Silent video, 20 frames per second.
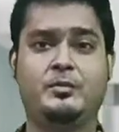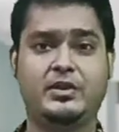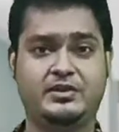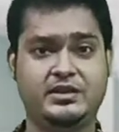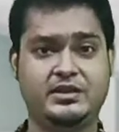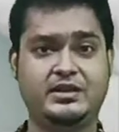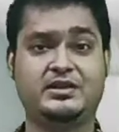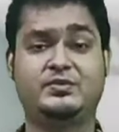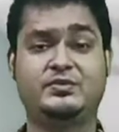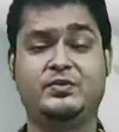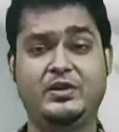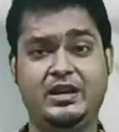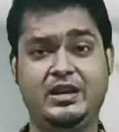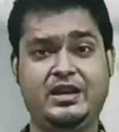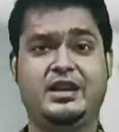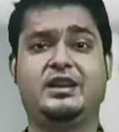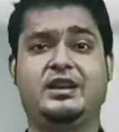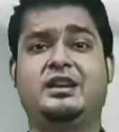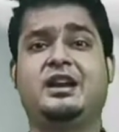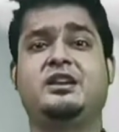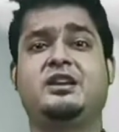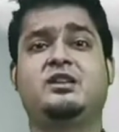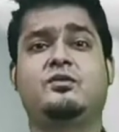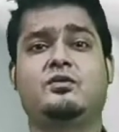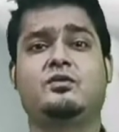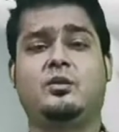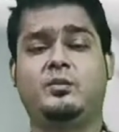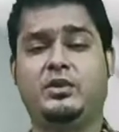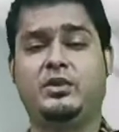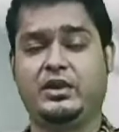patient is feeling any kind
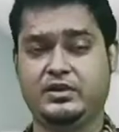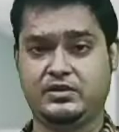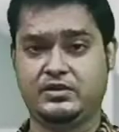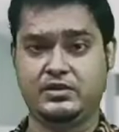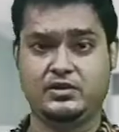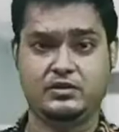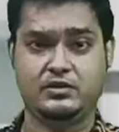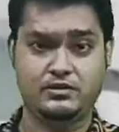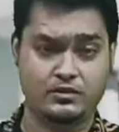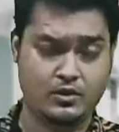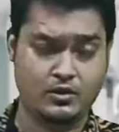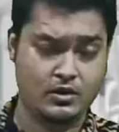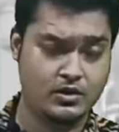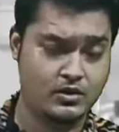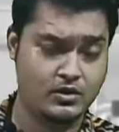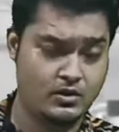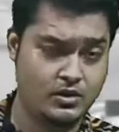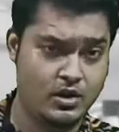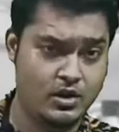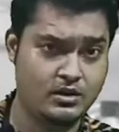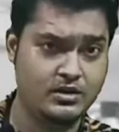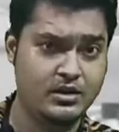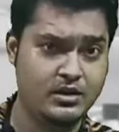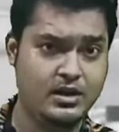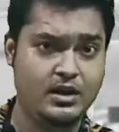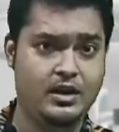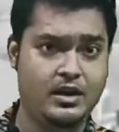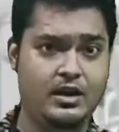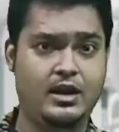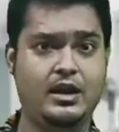of complication or not.
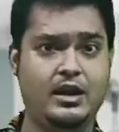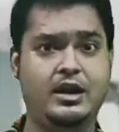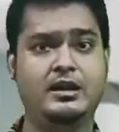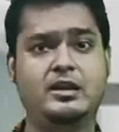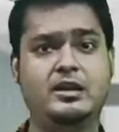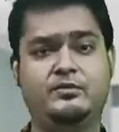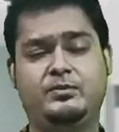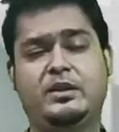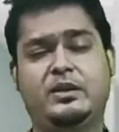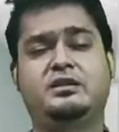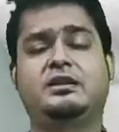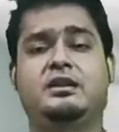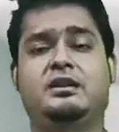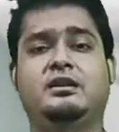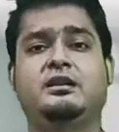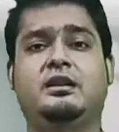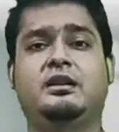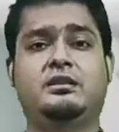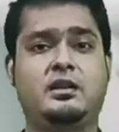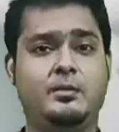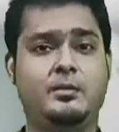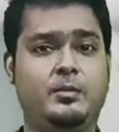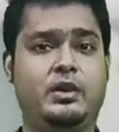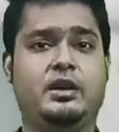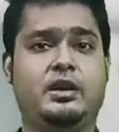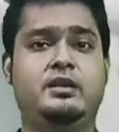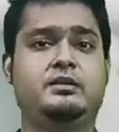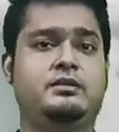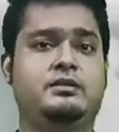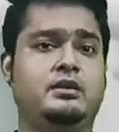If patient
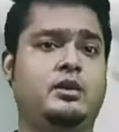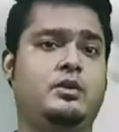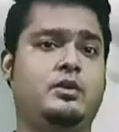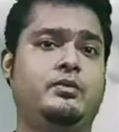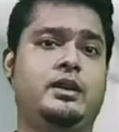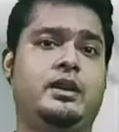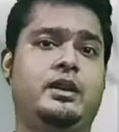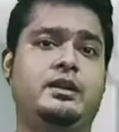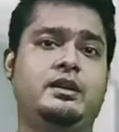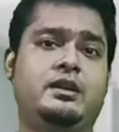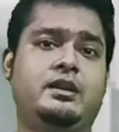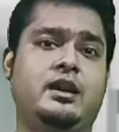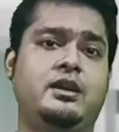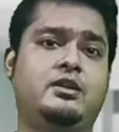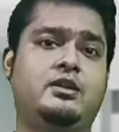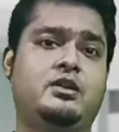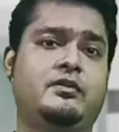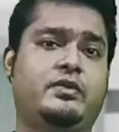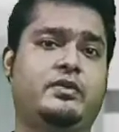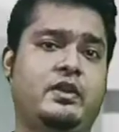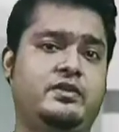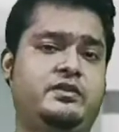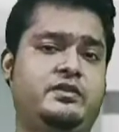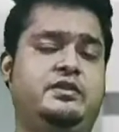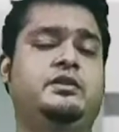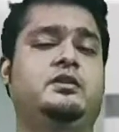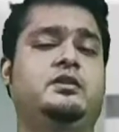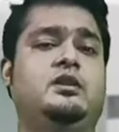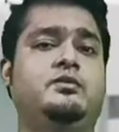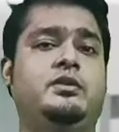complains of any kind of
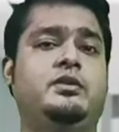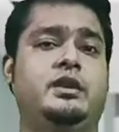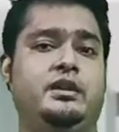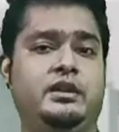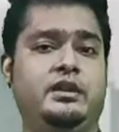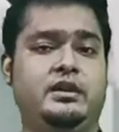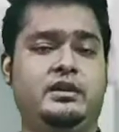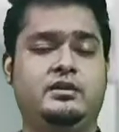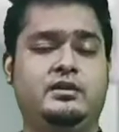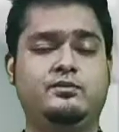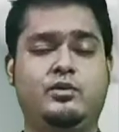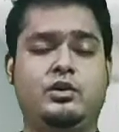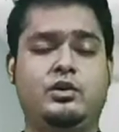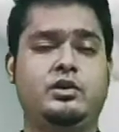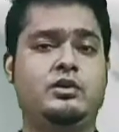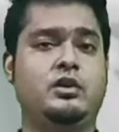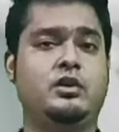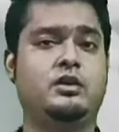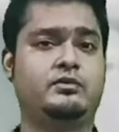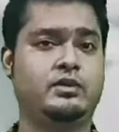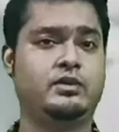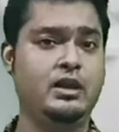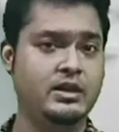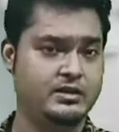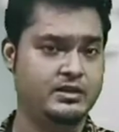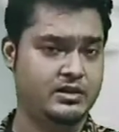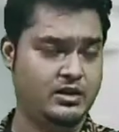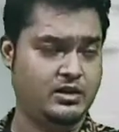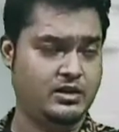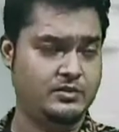sensation of heat in his body, or
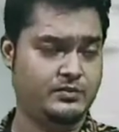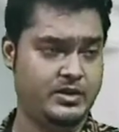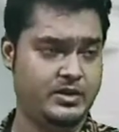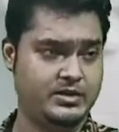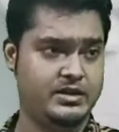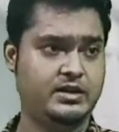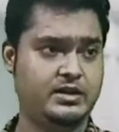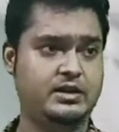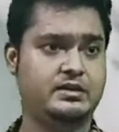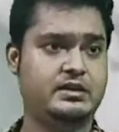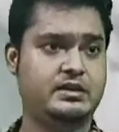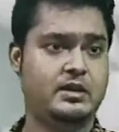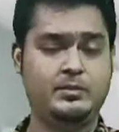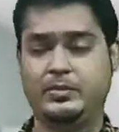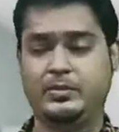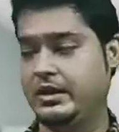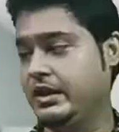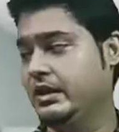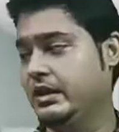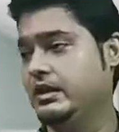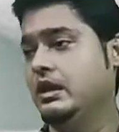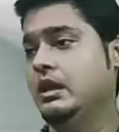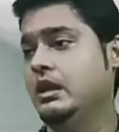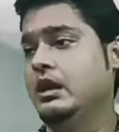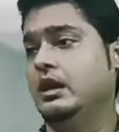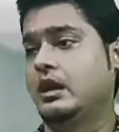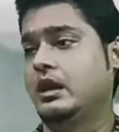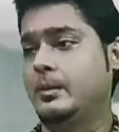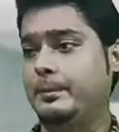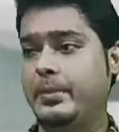patient is complaining